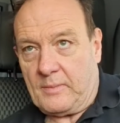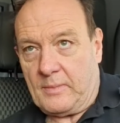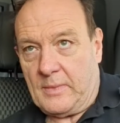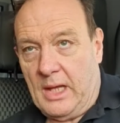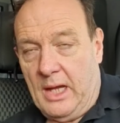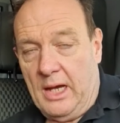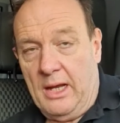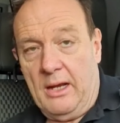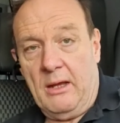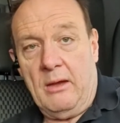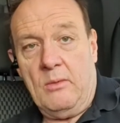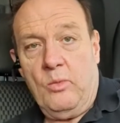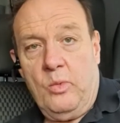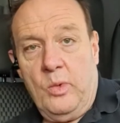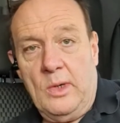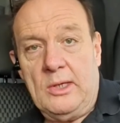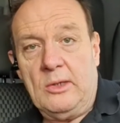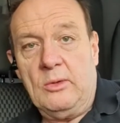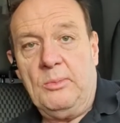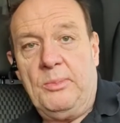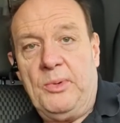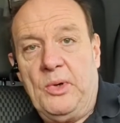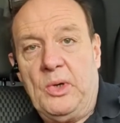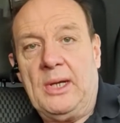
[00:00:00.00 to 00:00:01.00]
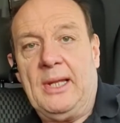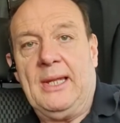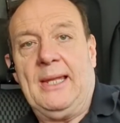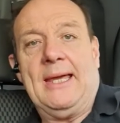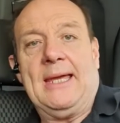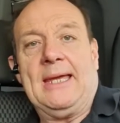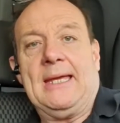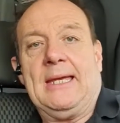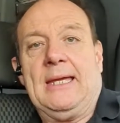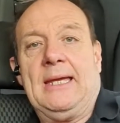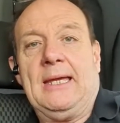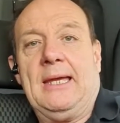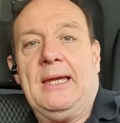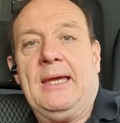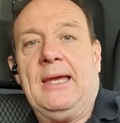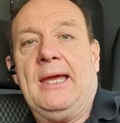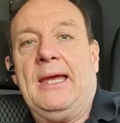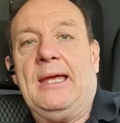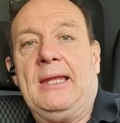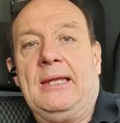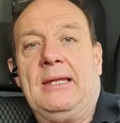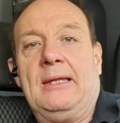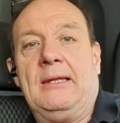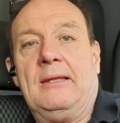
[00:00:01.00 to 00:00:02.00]
and I will put a link
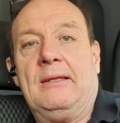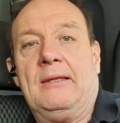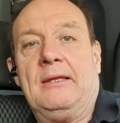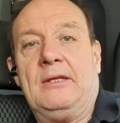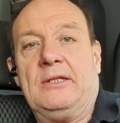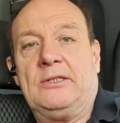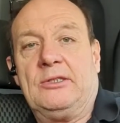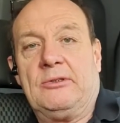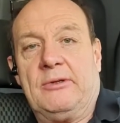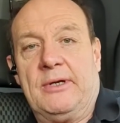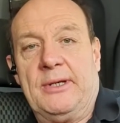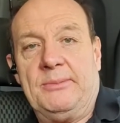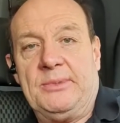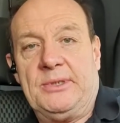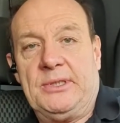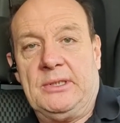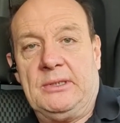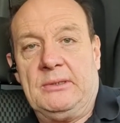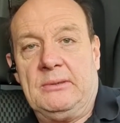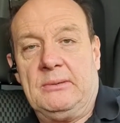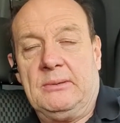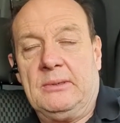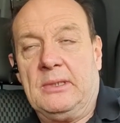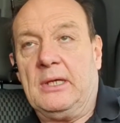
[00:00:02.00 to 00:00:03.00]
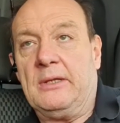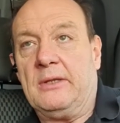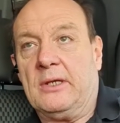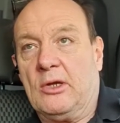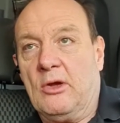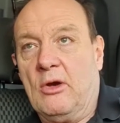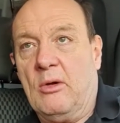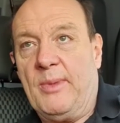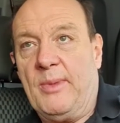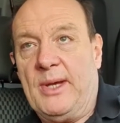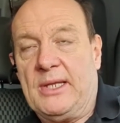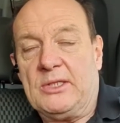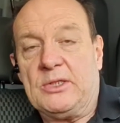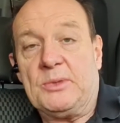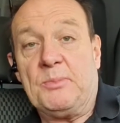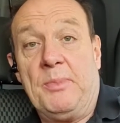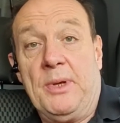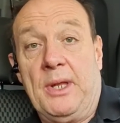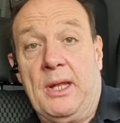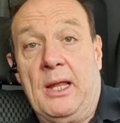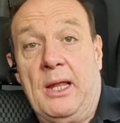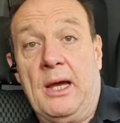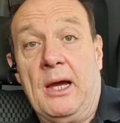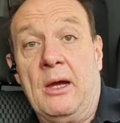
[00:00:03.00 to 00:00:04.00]
in the description and the comments
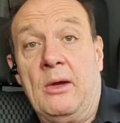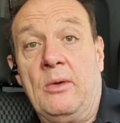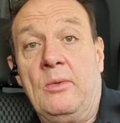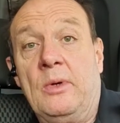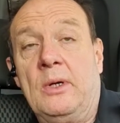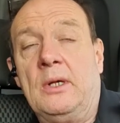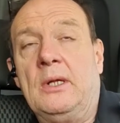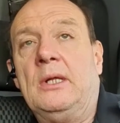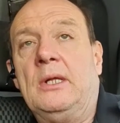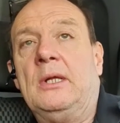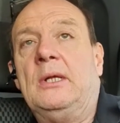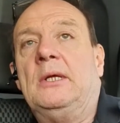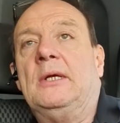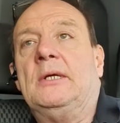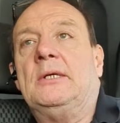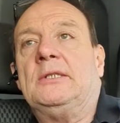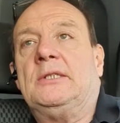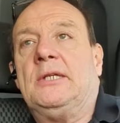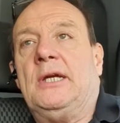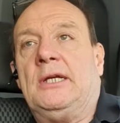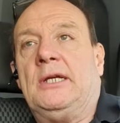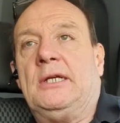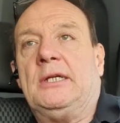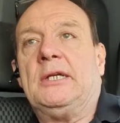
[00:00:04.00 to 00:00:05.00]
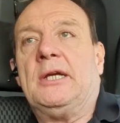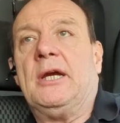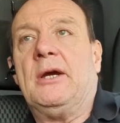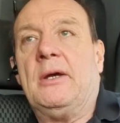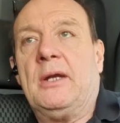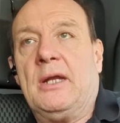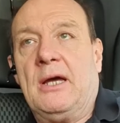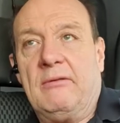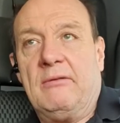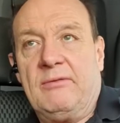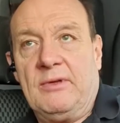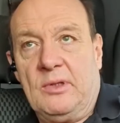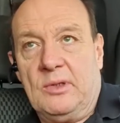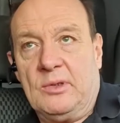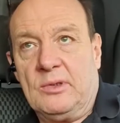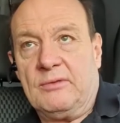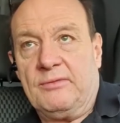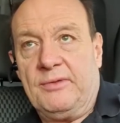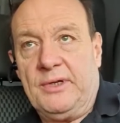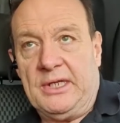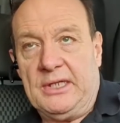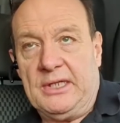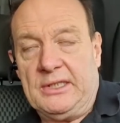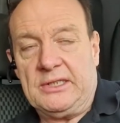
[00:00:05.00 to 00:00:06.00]
below so you can go and have a look
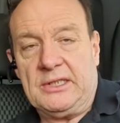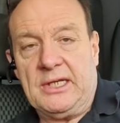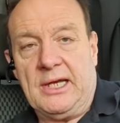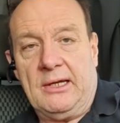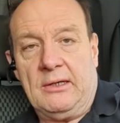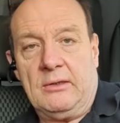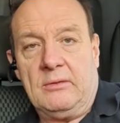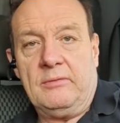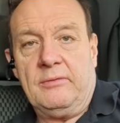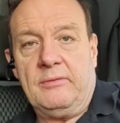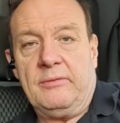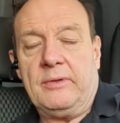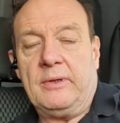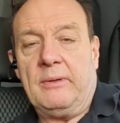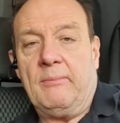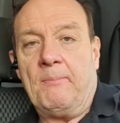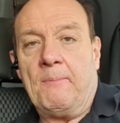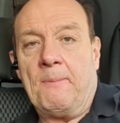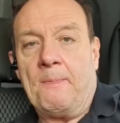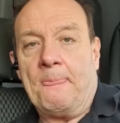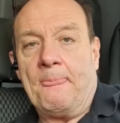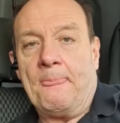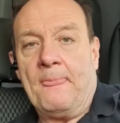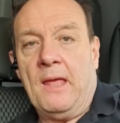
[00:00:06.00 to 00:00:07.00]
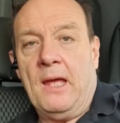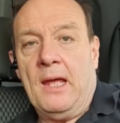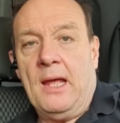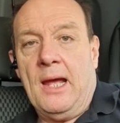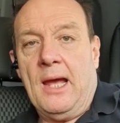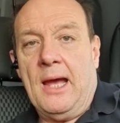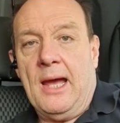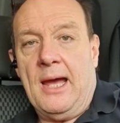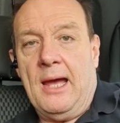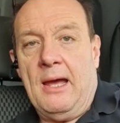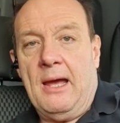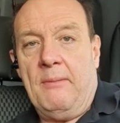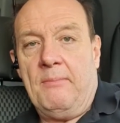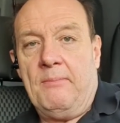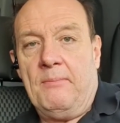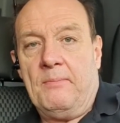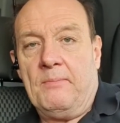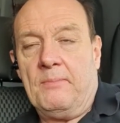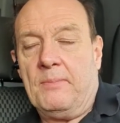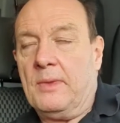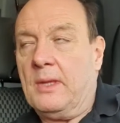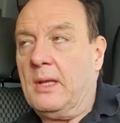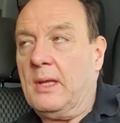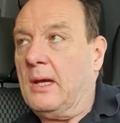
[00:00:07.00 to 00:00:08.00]
for yourself.
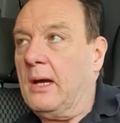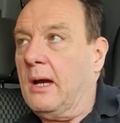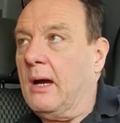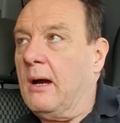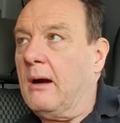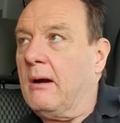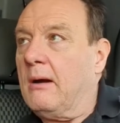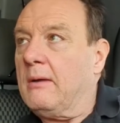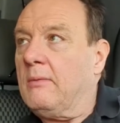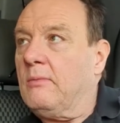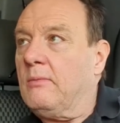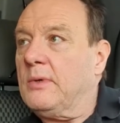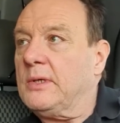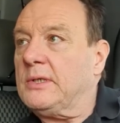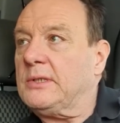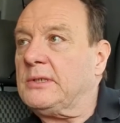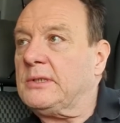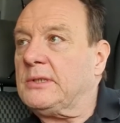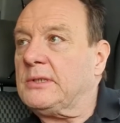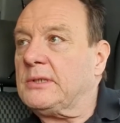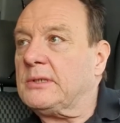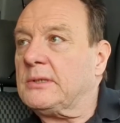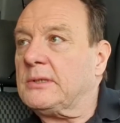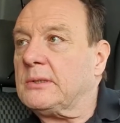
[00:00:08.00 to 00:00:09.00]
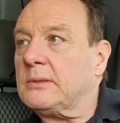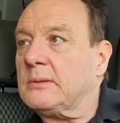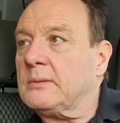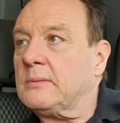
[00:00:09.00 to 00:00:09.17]
I wouldn't